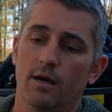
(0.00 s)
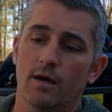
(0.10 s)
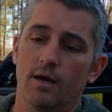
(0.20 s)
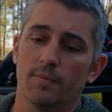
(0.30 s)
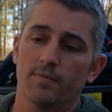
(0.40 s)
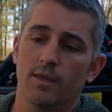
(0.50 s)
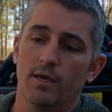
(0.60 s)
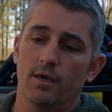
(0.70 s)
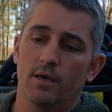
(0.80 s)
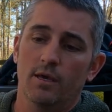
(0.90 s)
I
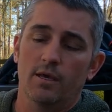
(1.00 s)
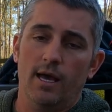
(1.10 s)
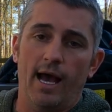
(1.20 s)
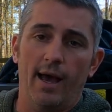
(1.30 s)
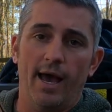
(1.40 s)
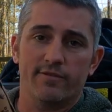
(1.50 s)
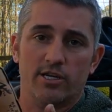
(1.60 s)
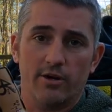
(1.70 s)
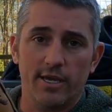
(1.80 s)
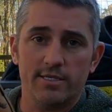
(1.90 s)
have
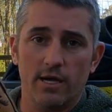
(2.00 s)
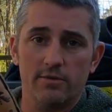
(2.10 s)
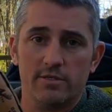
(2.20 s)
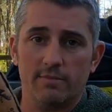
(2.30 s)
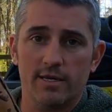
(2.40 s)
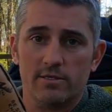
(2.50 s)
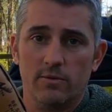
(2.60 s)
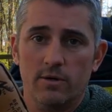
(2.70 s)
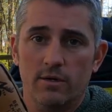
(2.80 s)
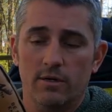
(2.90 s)
turkey totes in my
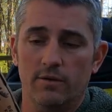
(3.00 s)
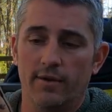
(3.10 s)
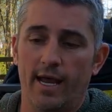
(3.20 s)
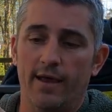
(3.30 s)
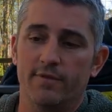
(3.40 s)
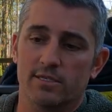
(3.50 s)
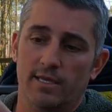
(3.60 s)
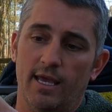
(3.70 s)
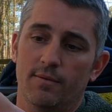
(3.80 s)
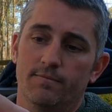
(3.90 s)
store that have this
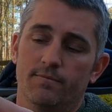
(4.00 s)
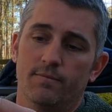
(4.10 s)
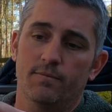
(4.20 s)
same